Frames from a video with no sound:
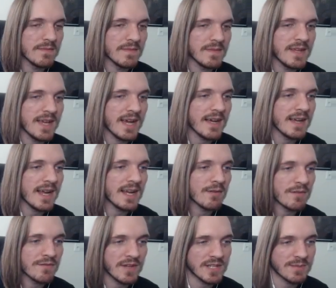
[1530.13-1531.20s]
Yeah, and it
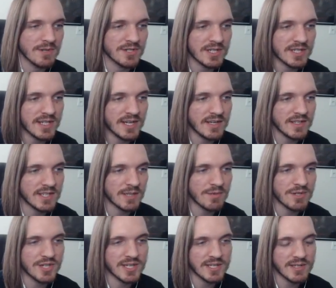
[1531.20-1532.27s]
reflects projectiles. The
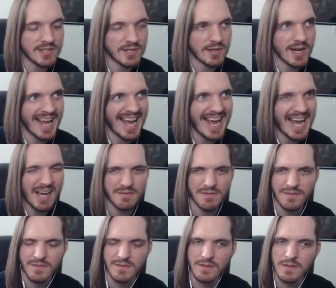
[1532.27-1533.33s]
projectiles are half
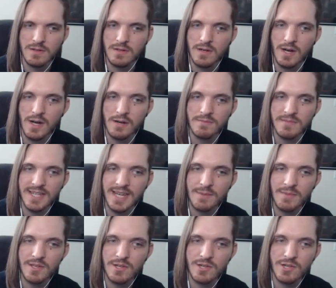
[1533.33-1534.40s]

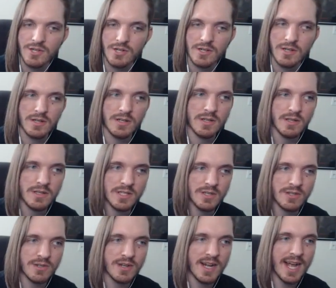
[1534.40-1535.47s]
damage, so
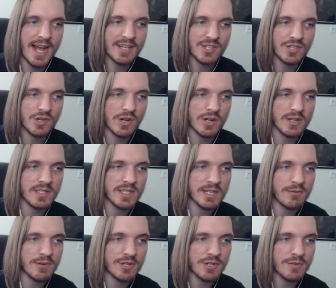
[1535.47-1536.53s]
they're not as strong as the
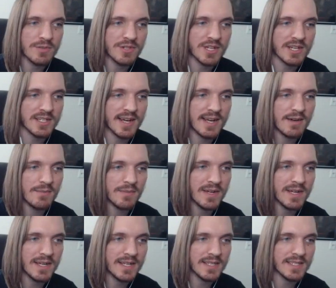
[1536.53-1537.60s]
original projectile,
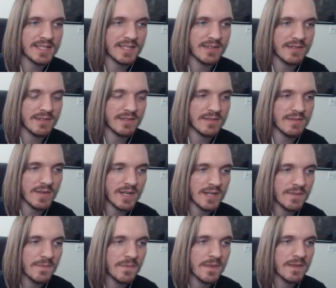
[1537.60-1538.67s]
but it's still, you know...
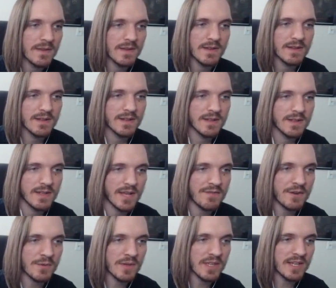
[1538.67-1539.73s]
If
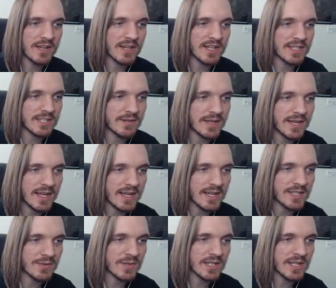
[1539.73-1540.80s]
you're really good at doing it,
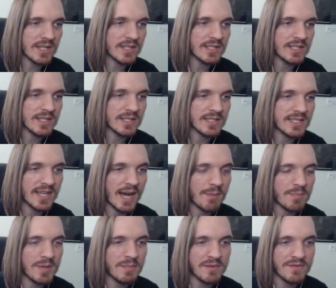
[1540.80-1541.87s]
it's really good to stop
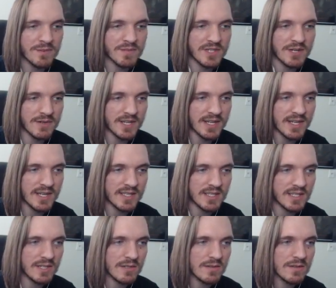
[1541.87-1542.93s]
people from zoning against
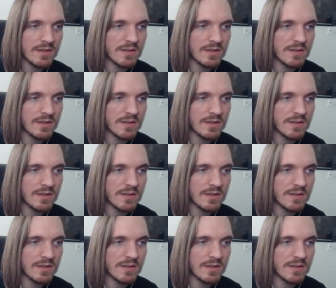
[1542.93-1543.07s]
you.